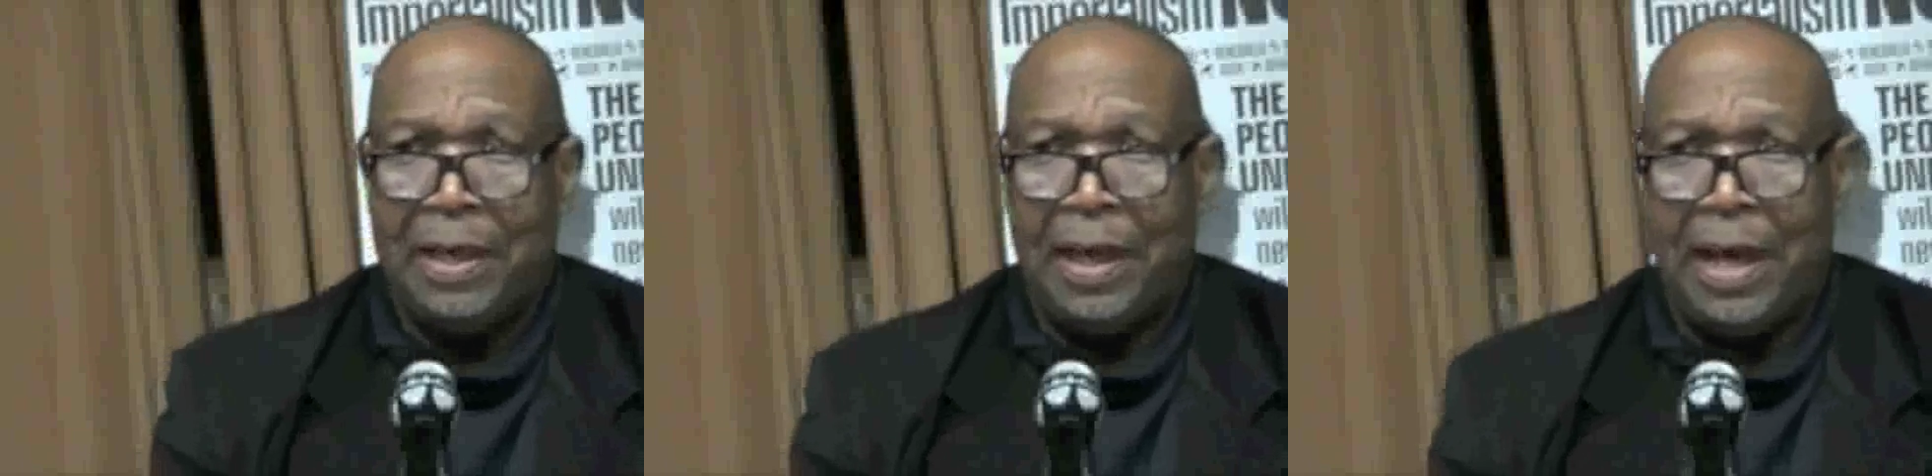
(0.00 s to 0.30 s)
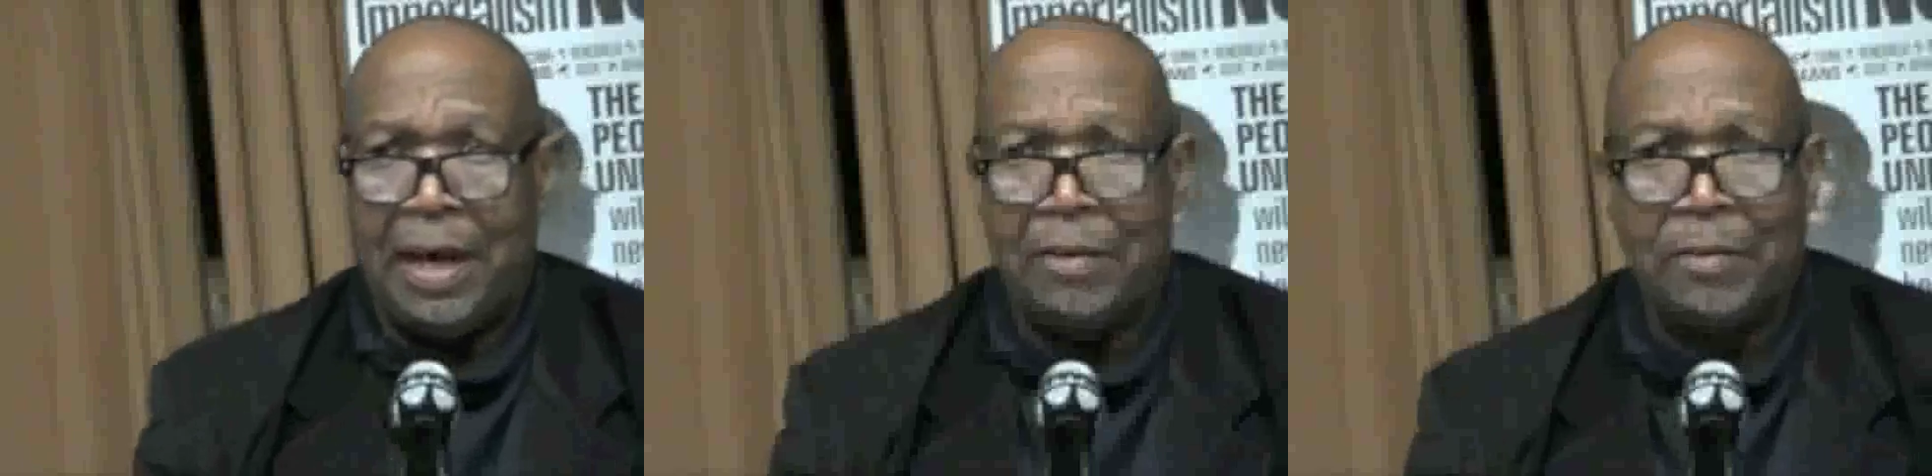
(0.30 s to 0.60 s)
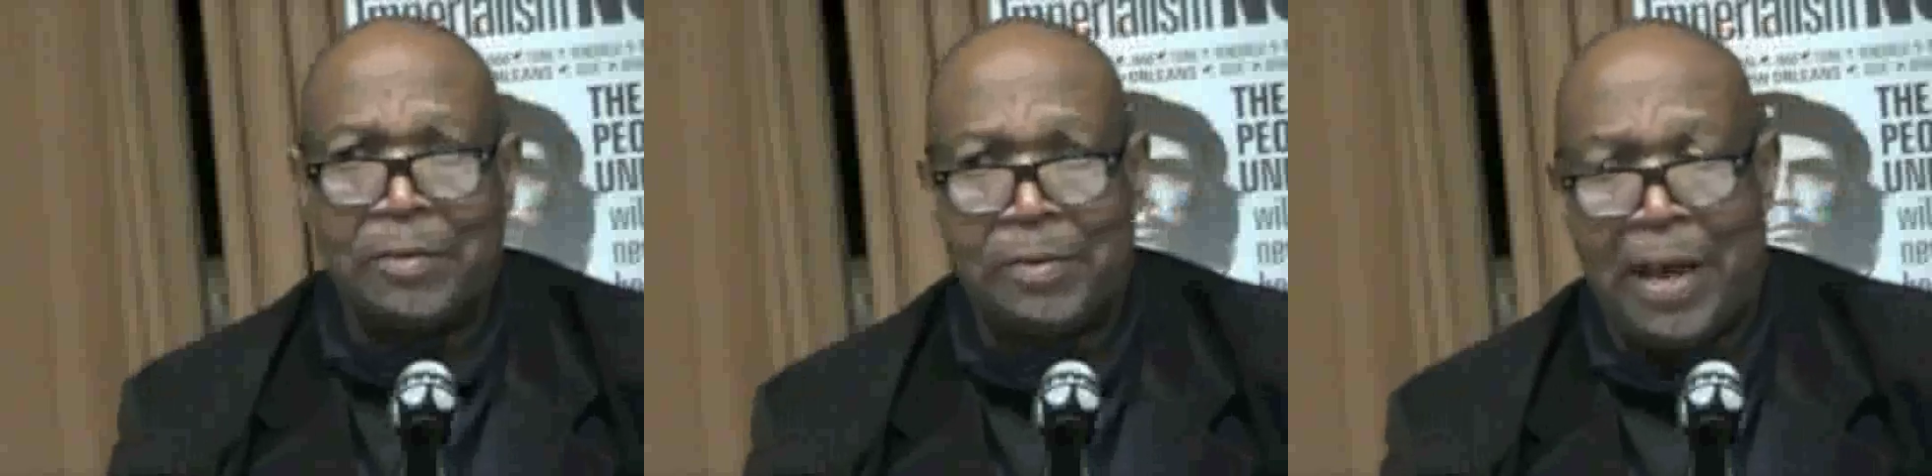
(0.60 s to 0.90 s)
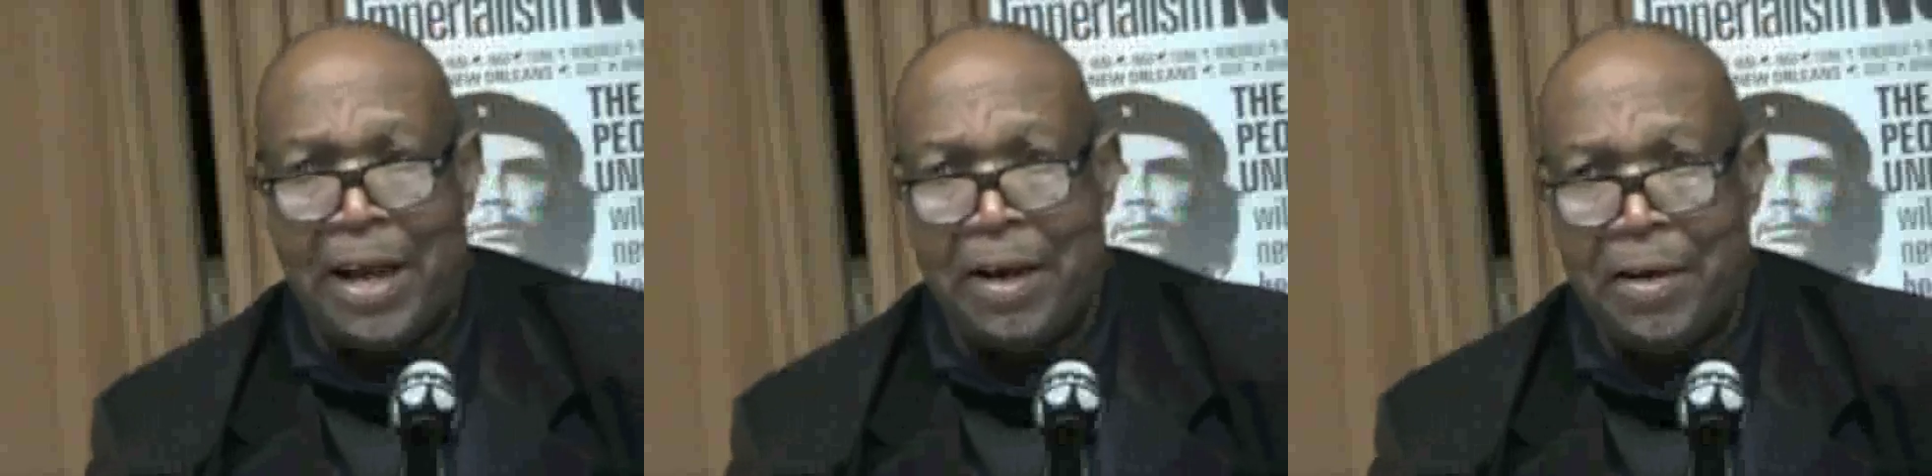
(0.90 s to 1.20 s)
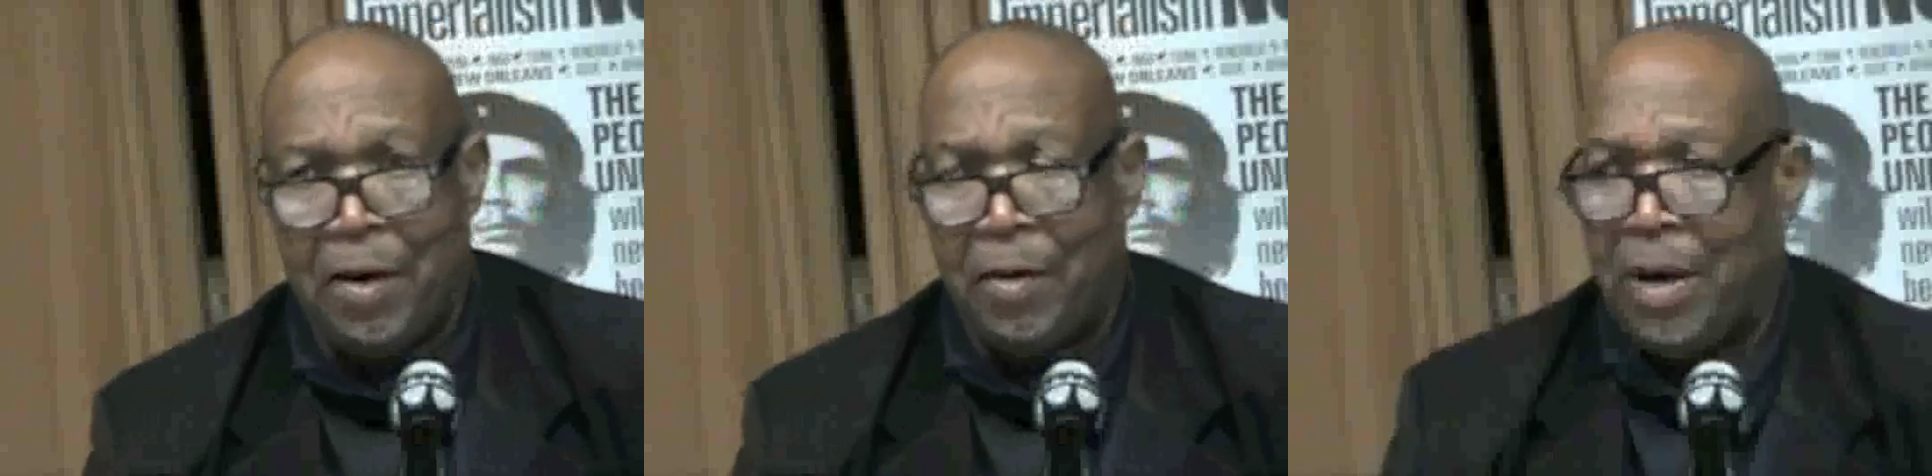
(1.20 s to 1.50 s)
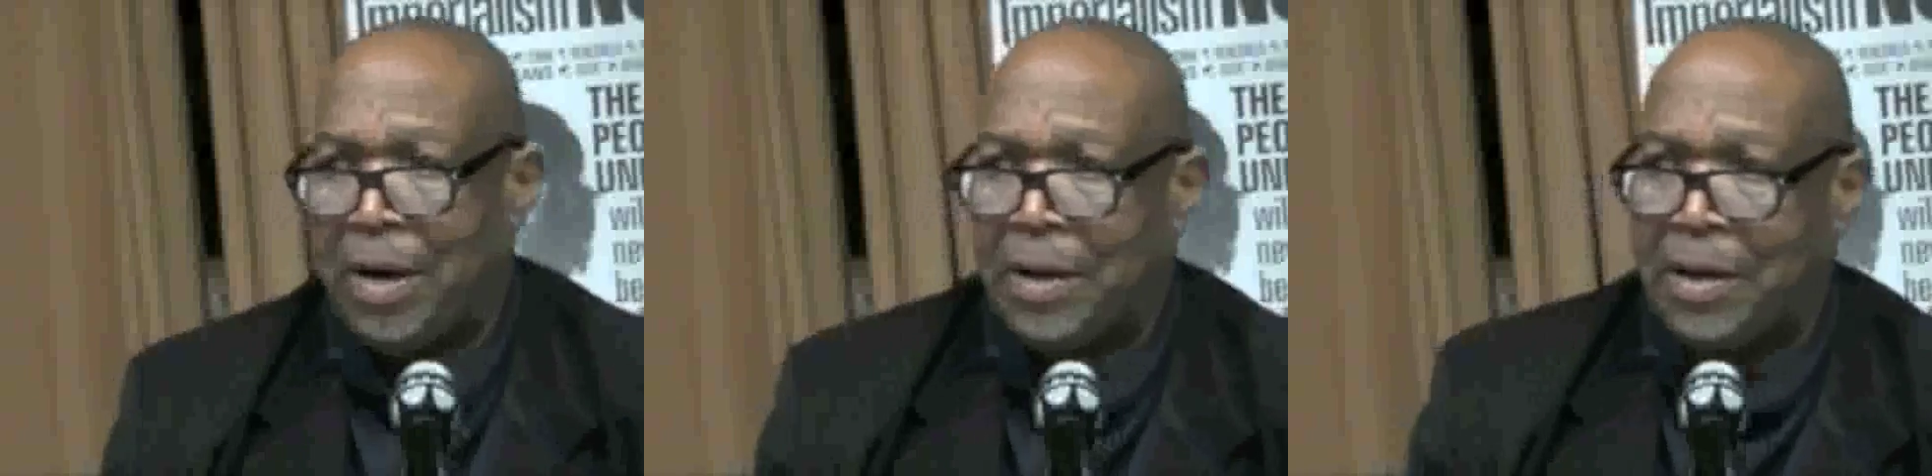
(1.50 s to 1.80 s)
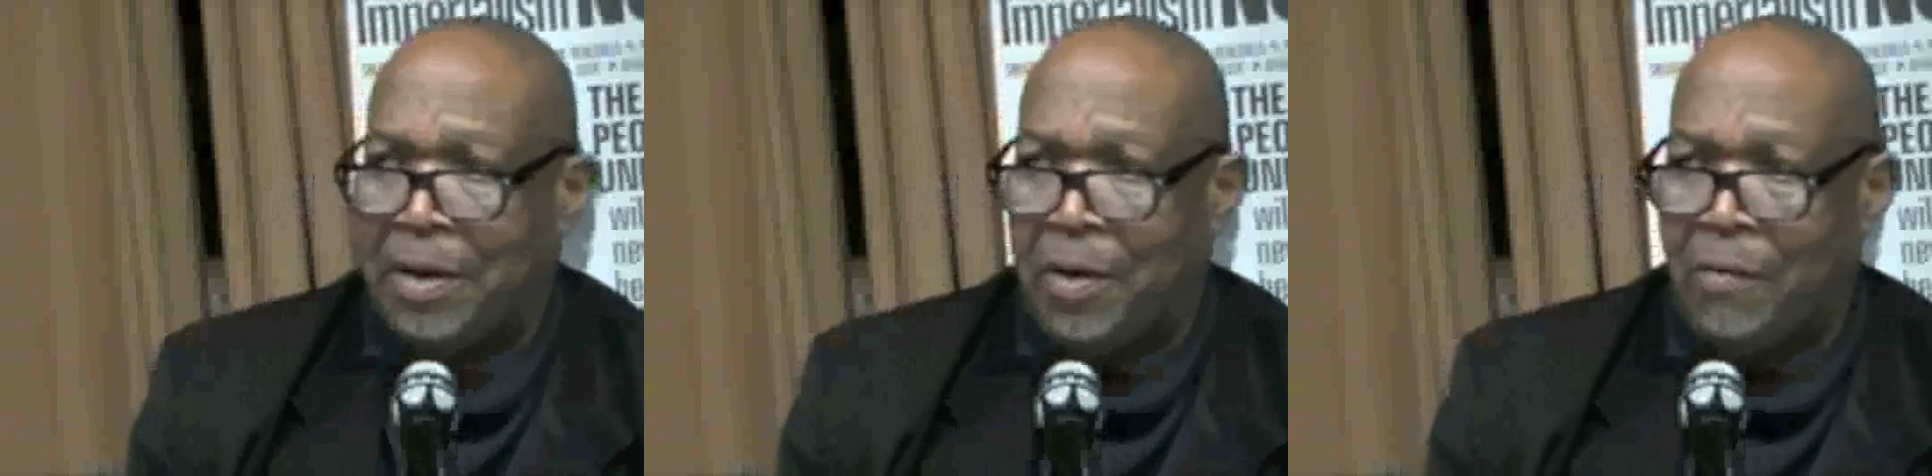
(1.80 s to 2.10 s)
And it was a
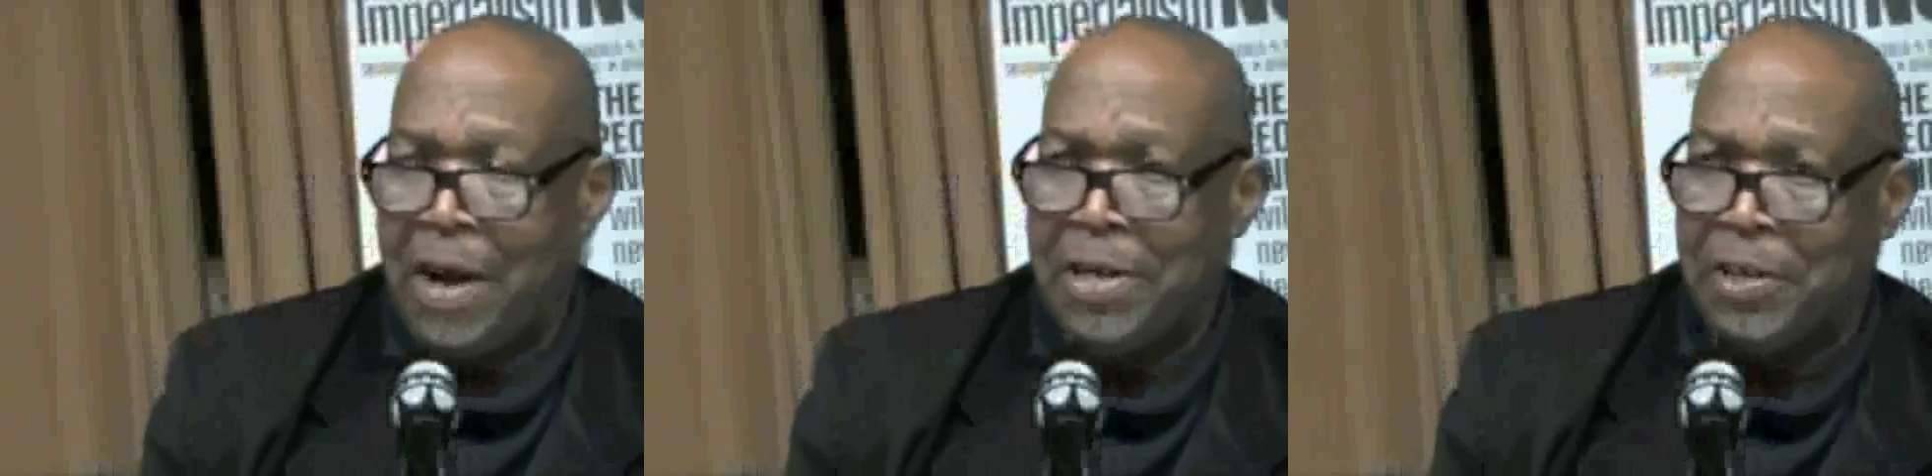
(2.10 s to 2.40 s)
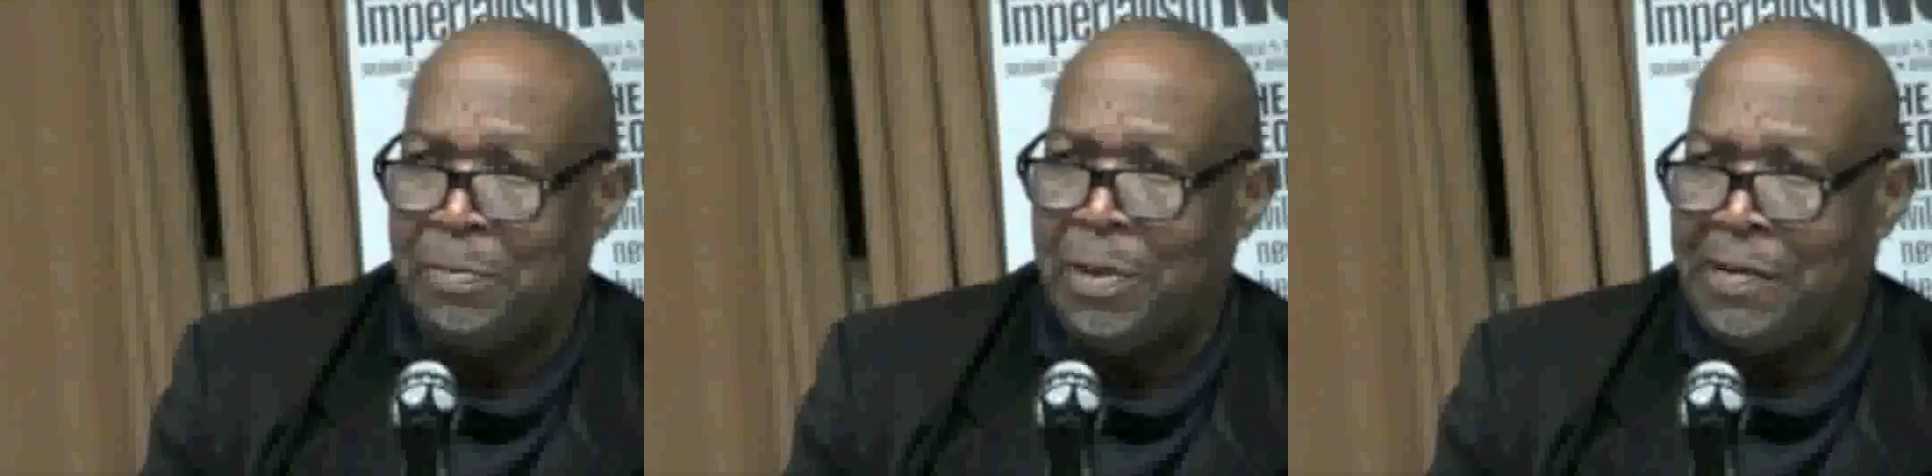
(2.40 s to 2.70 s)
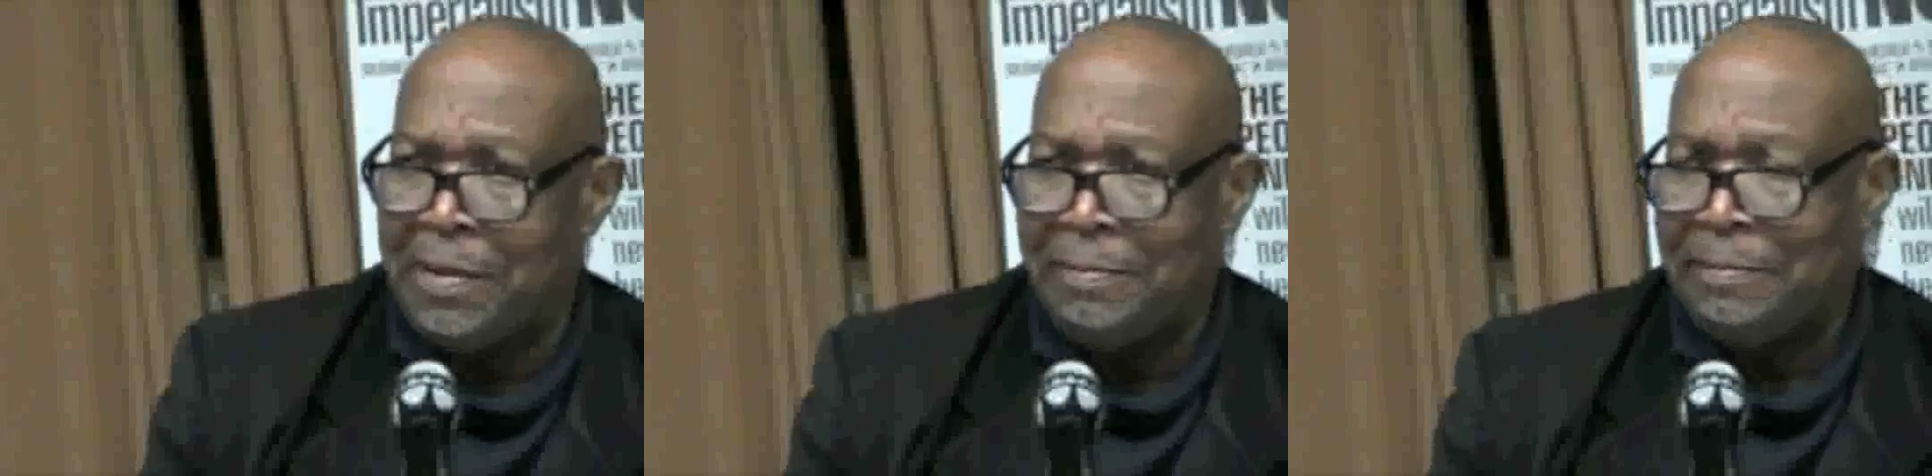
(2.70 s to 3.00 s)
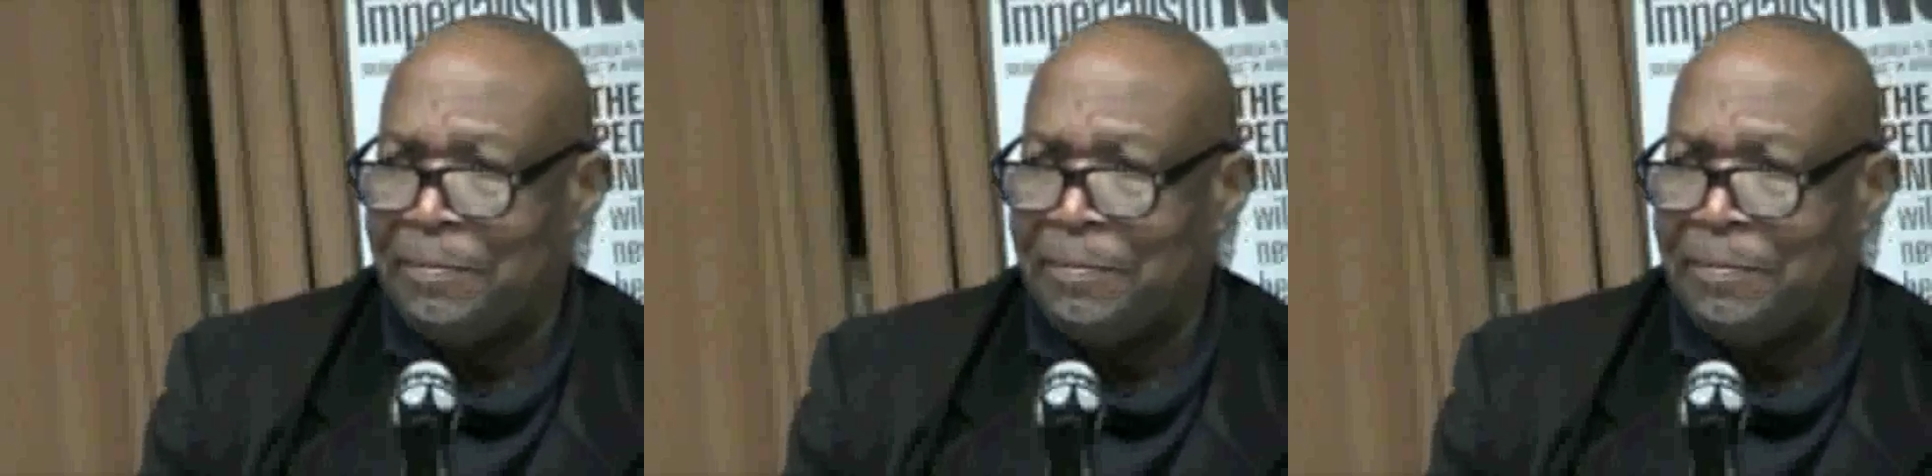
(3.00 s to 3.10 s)
courageous brother